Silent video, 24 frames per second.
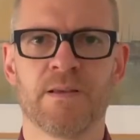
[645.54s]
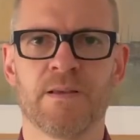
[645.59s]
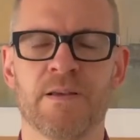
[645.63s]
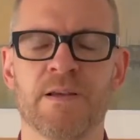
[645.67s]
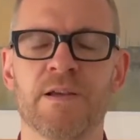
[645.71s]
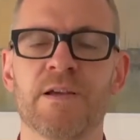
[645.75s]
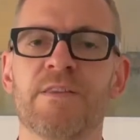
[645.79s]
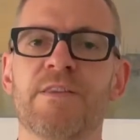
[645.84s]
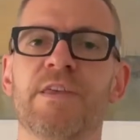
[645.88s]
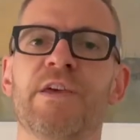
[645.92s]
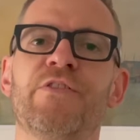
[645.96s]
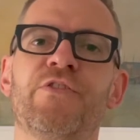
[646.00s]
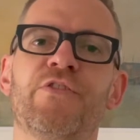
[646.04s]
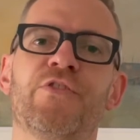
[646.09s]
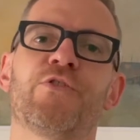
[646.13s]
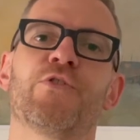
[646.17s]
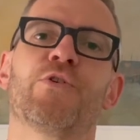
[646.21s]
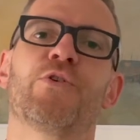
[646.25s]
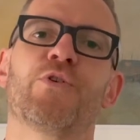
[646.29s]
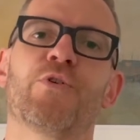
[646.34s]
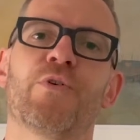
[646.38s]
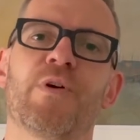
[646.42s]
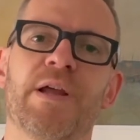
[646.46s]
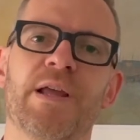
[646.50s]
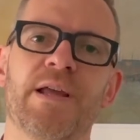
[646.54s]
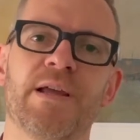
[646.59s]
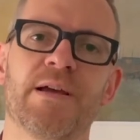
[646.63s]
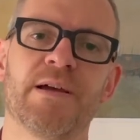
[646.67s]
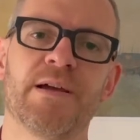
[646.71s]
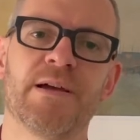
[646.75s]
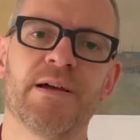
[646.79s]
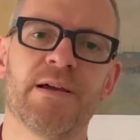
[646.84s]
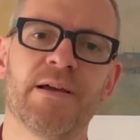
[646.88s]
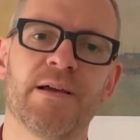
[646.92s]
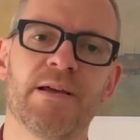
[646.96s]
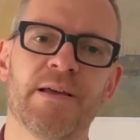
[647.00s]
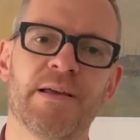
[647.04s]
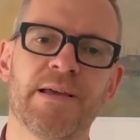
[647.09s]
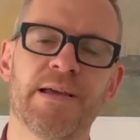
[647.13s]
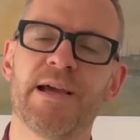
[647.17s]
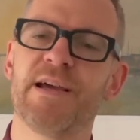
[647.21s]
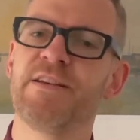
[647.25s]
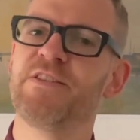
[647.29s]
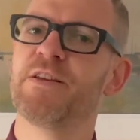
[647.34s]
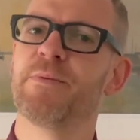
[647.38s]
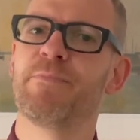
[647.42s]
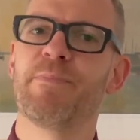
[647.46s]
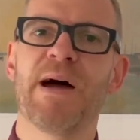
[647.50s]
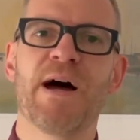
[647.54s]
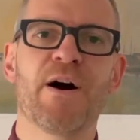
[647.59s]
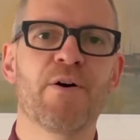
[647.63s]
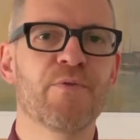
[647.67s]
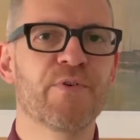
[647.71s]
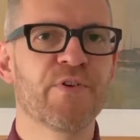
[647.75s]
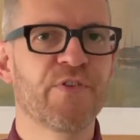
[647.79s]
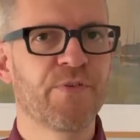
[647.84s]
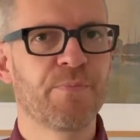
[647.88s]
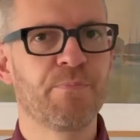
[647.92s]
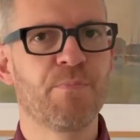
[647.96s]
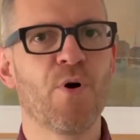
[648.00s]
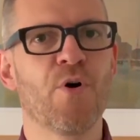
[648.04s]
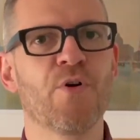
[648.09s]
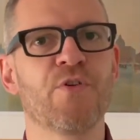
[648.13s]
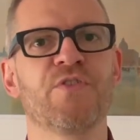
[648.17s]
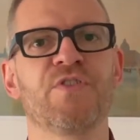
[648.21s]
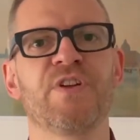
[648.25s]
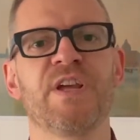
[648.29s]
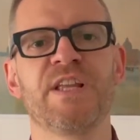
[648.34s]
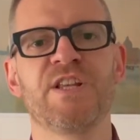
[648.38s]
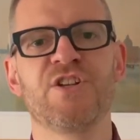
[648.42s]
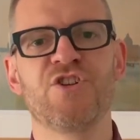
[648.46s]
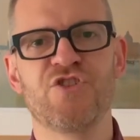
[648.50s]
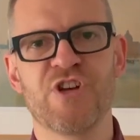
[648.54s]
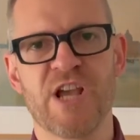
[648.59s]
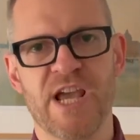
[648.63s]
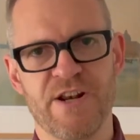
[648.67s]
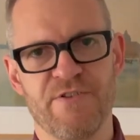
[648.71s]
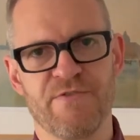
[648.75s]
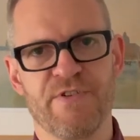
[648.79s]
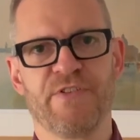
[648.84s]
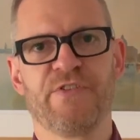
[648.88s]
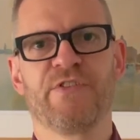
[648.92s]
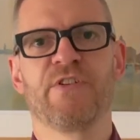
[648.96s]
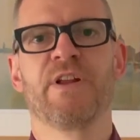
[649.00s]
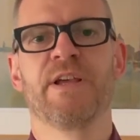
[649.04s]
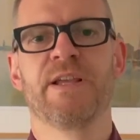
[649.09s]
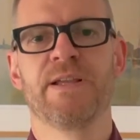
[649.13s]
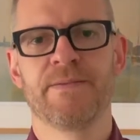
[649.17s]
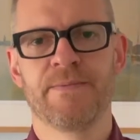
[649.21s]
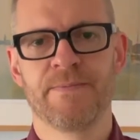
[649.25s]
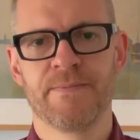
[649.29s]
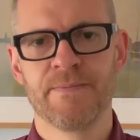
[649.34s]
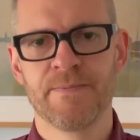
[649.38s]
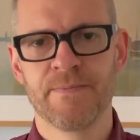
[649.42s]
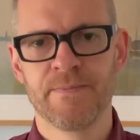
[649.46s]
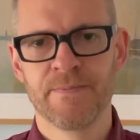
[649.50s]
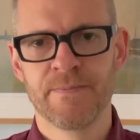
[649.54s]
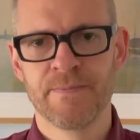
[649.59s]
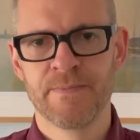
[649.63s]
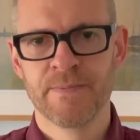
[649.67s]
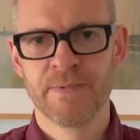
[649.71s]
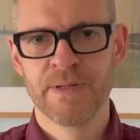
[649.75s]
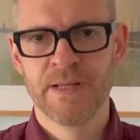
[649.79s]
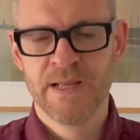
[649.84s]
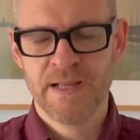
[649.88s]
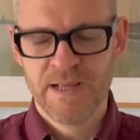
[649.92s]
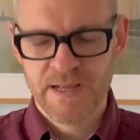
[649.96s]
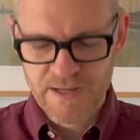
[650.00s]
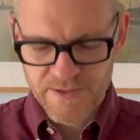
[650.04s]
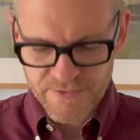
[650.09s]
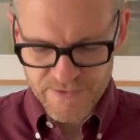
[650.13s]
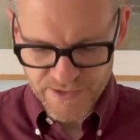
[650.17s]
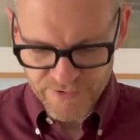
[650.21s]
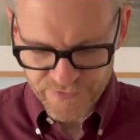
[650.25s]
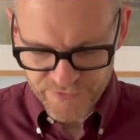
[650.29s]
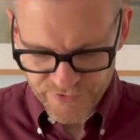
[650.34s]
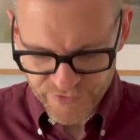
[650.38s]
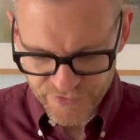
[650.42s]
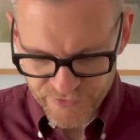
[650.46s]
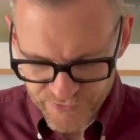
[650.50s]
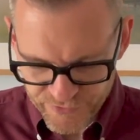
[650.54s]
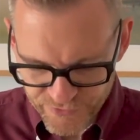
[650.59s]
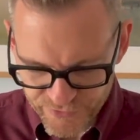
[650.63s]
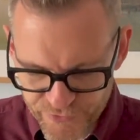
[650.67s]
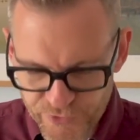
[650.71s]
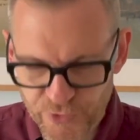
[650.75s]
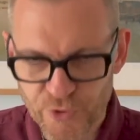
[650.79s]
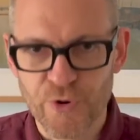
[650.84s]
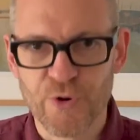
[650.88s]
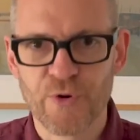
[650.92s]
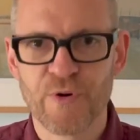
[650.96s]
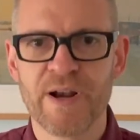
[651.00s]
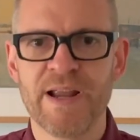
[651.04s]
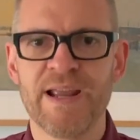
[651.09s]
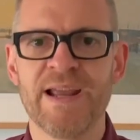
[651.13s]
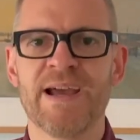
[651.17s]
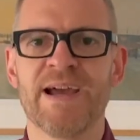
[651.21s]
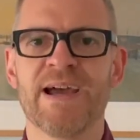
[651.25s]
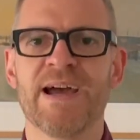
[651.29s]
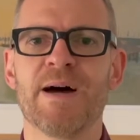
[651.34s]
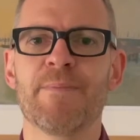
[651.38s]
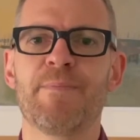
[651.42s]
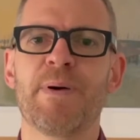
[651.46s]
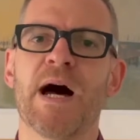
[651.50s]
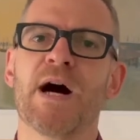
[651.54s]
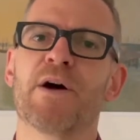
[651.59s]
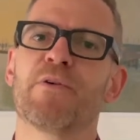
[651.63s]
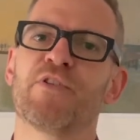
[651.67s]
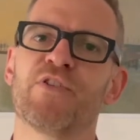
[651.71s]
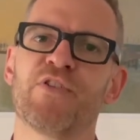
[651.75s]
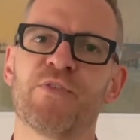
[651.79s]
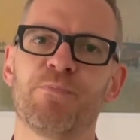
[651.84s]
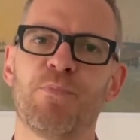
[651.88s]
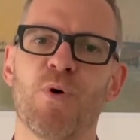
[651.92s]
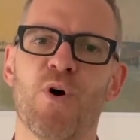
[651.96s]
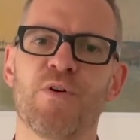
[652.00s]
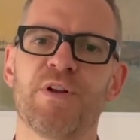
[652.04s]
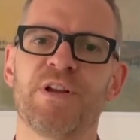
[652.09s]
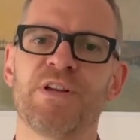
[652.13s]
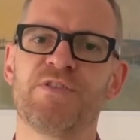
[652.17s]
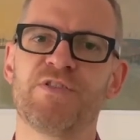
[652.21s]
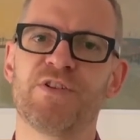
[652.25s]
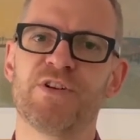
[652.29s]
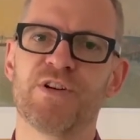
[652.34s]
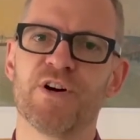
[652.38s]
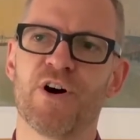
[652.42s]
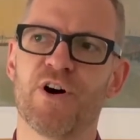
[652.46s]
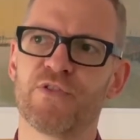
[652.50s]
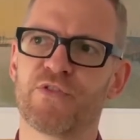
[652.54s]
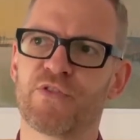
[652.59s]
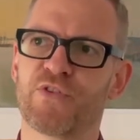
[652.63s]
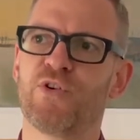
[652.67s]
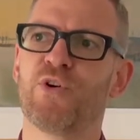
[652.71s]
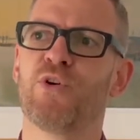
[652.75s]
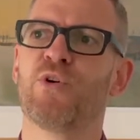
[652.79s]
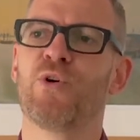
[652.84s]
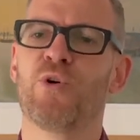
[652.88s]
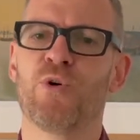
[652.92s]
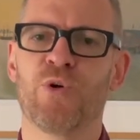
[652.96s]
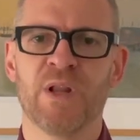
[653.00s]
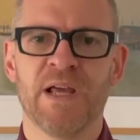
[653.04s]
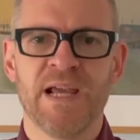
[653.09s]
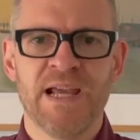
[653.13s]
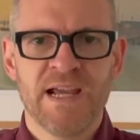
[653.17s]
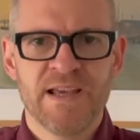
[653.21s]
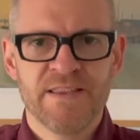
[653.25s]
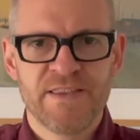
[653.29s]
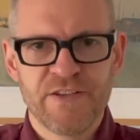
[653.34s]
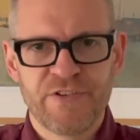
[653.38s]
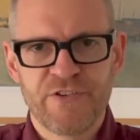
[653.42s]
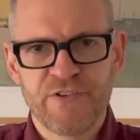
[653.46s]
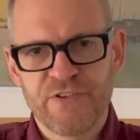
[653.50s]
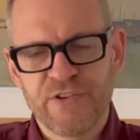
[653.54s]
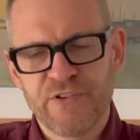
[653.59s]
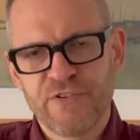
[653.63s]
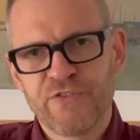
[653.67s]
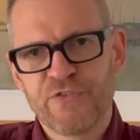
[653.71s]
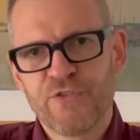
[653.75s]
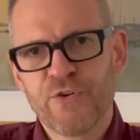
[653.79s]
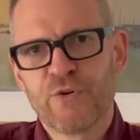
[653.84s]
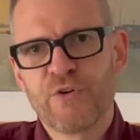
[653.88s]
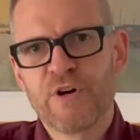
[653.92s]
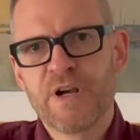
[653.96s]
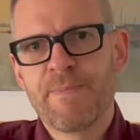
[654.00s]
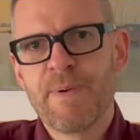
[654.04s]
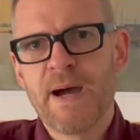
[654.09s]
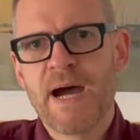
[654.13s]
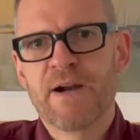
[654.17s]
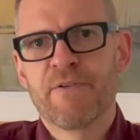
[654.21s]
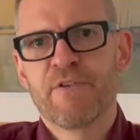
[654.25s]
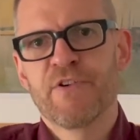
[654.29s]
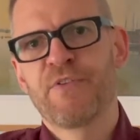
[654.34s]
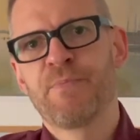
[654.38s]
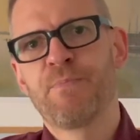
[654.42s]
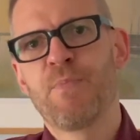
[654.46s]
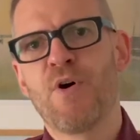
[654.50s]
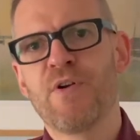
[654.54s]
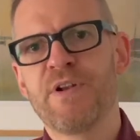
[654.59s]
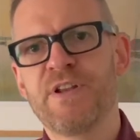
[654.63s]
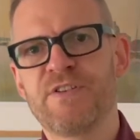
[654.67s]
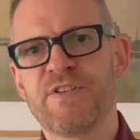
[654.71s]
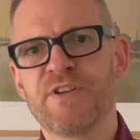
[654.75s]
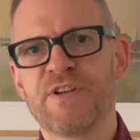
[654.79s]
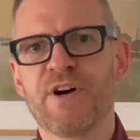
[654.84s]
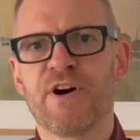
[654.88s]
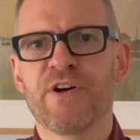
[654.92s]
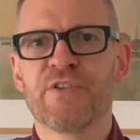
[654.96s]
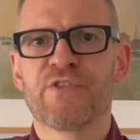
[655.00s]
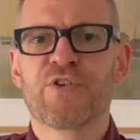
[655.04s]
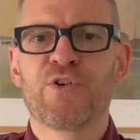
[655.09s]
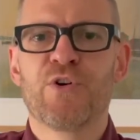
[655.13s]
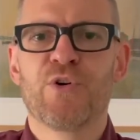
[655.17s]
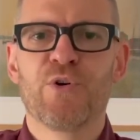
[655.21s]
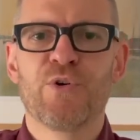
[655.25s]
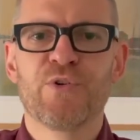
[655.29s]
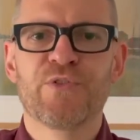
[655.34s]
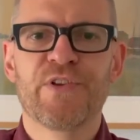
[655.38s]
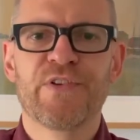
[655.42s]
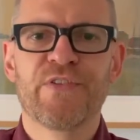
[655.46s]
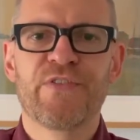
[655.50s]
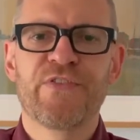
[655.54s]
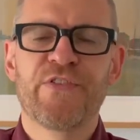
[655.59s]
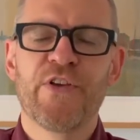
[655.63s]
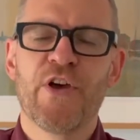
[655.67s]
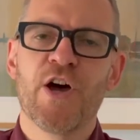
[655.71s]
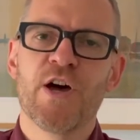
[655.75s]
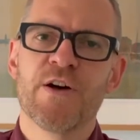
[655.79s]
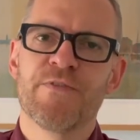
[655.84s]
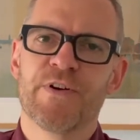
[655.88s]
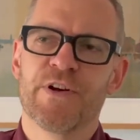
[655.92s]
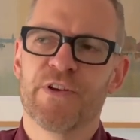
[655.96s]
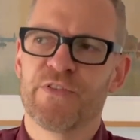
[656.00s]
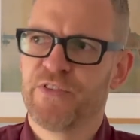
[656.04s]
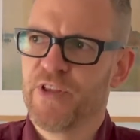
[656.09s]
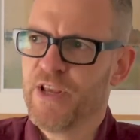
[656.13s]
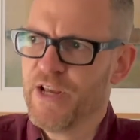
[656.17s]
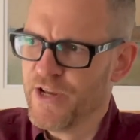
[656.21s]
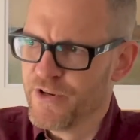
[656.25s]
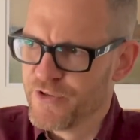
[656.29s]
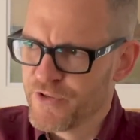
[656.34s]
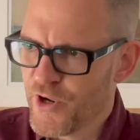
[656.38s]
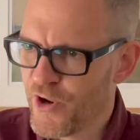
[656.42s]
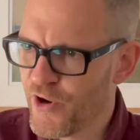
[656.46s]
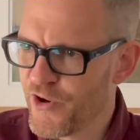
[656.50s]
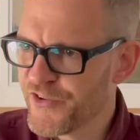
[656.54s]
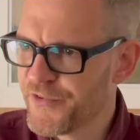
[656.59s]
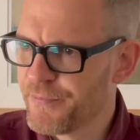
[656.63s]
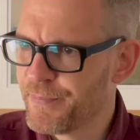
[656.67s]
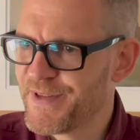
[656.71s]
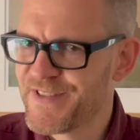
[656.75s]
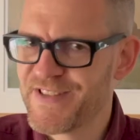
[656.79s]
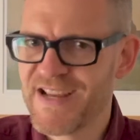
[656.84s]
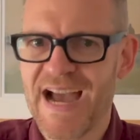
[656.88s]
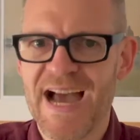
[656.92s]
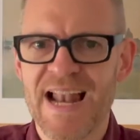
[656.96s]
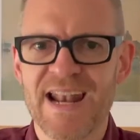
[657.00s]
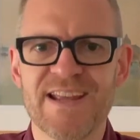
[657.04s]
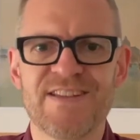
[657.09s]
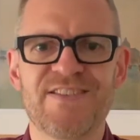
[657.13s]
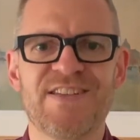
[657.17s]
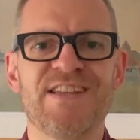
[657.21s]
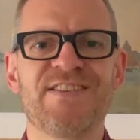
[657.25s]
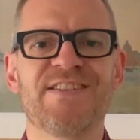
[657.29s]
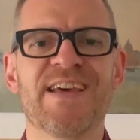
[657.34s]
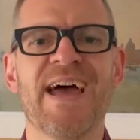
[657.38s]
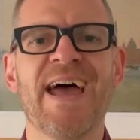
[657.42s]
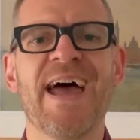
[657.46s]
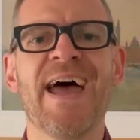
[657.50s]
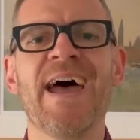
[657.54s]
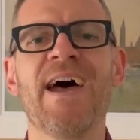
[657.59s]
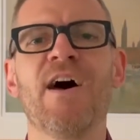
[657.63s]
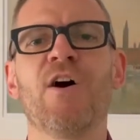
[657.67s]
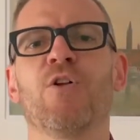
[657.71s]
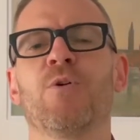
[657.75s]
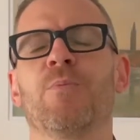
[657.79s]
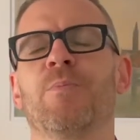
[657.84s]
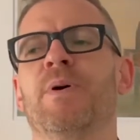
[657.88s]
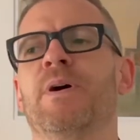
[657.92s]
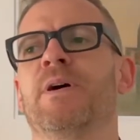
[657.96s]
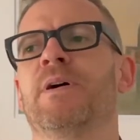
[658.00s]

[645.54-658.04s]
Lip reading: This story is about responding generously. This is a story about responding to God's call. This is a story about responding to God's call to service, to hospitality, to help.